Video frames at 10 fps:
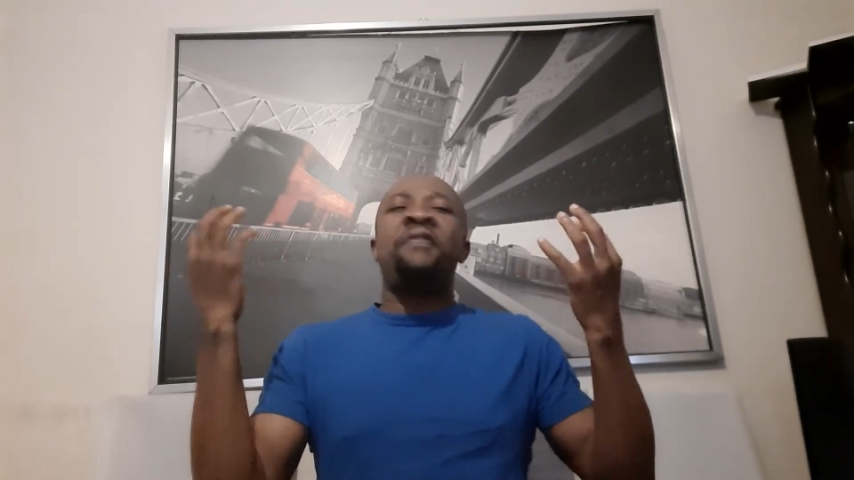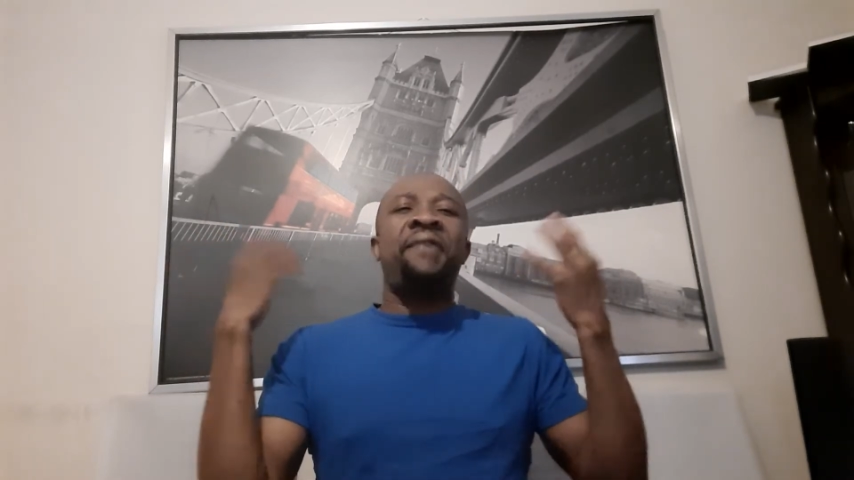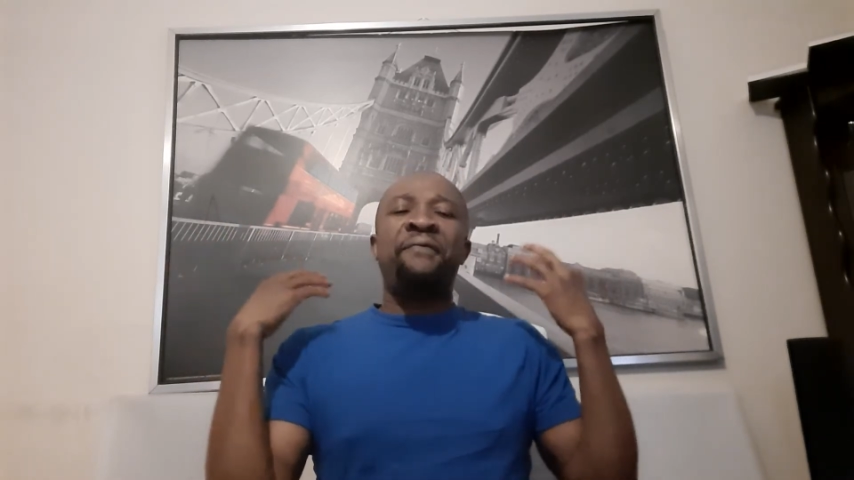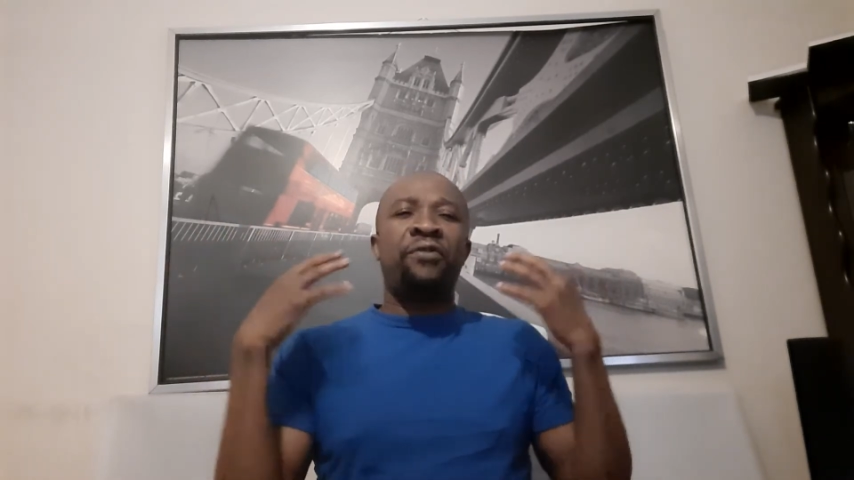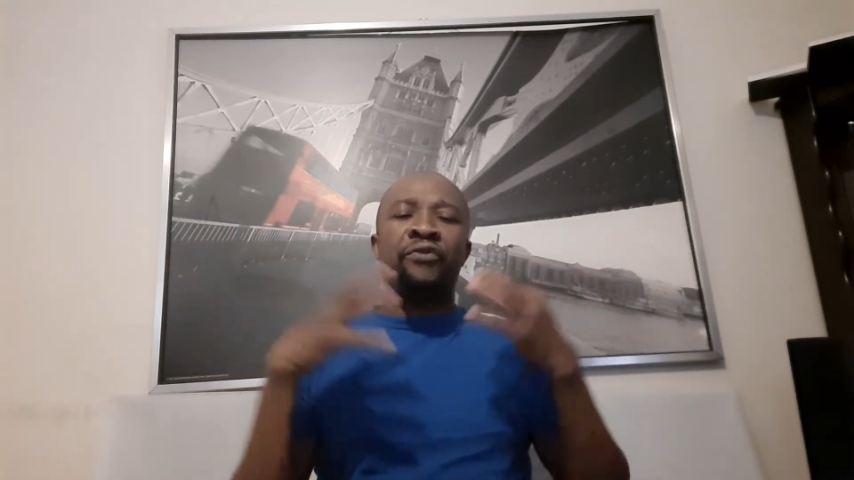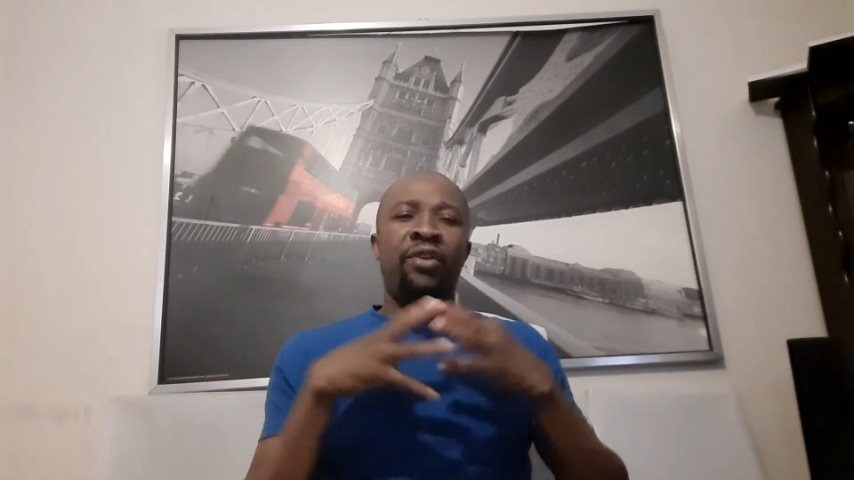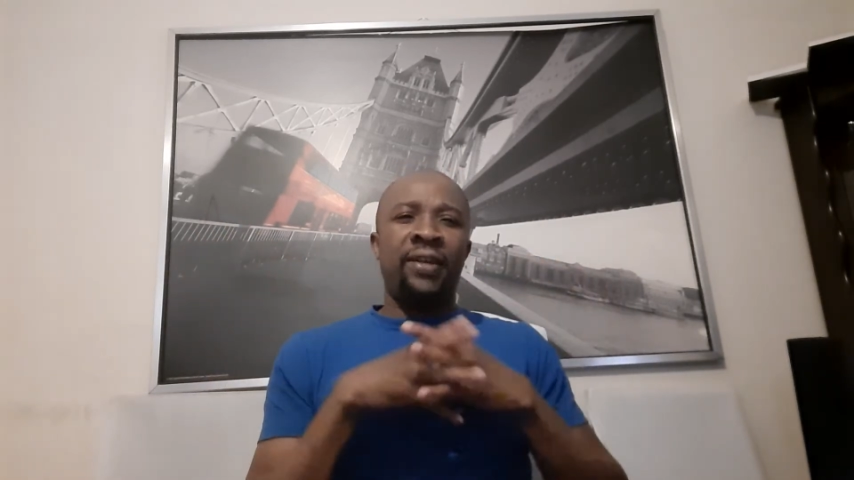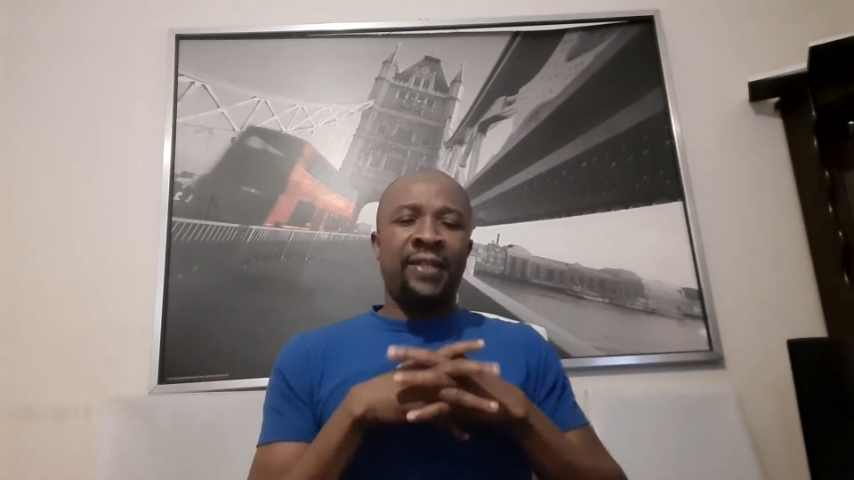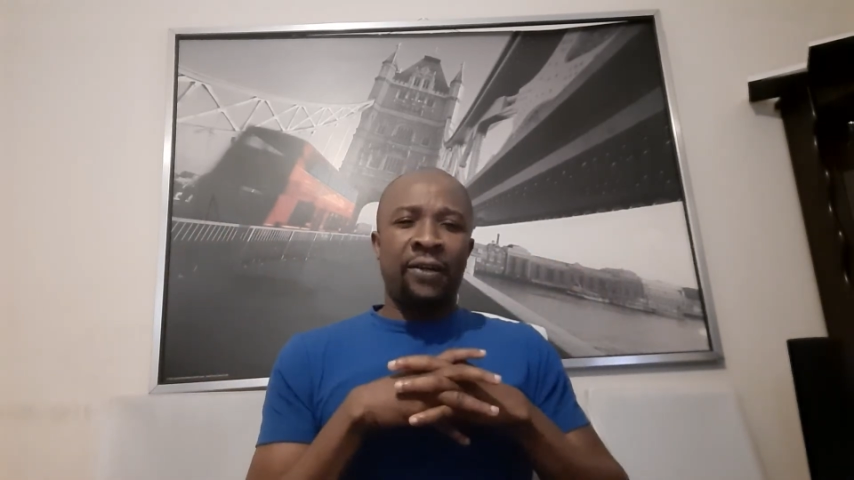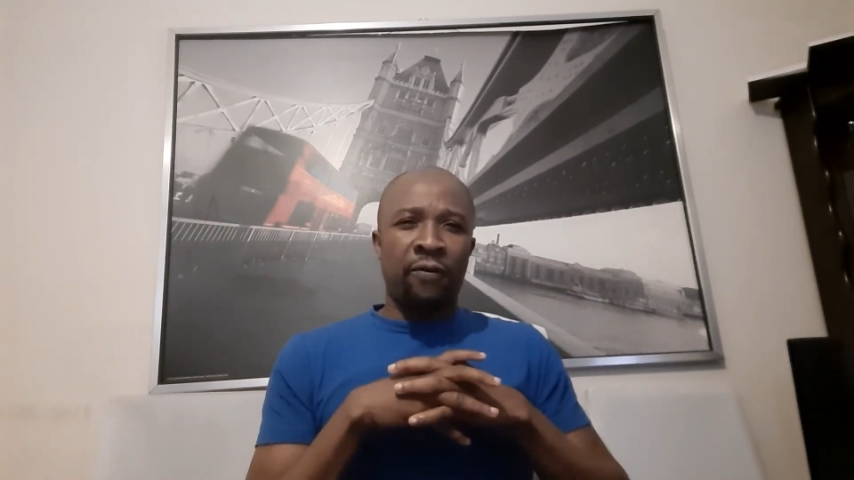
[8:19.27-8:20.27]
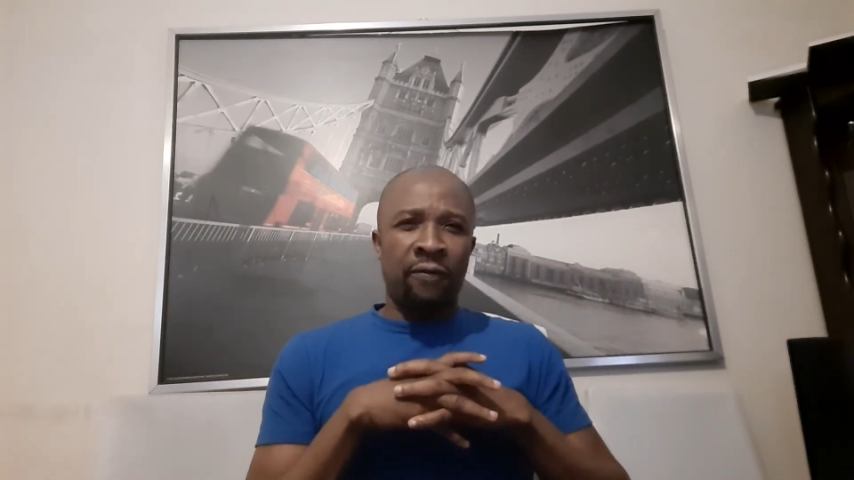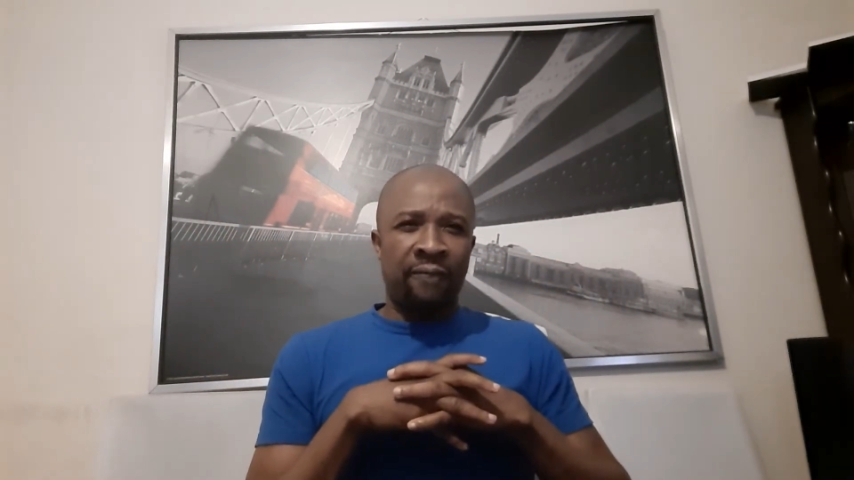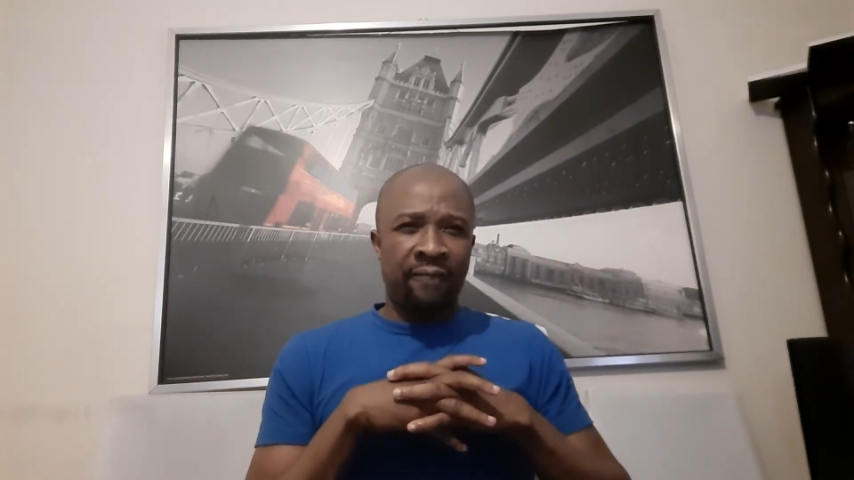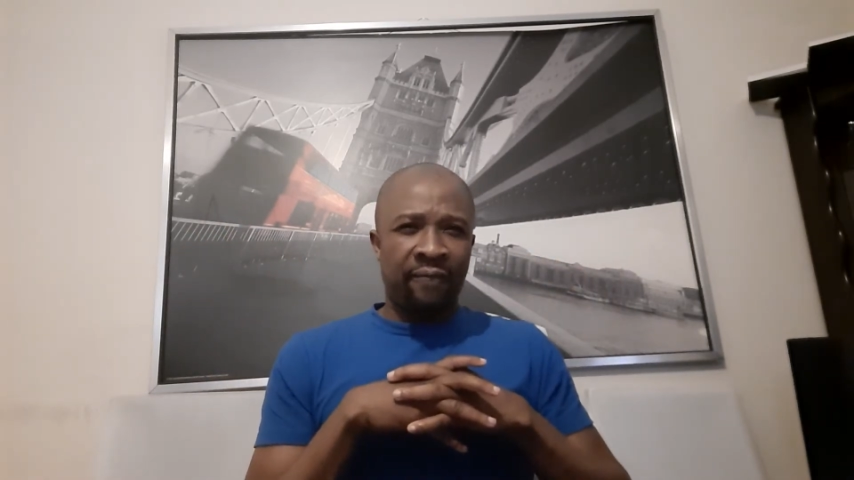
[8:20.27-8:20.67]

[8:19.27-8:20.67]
500 years ago?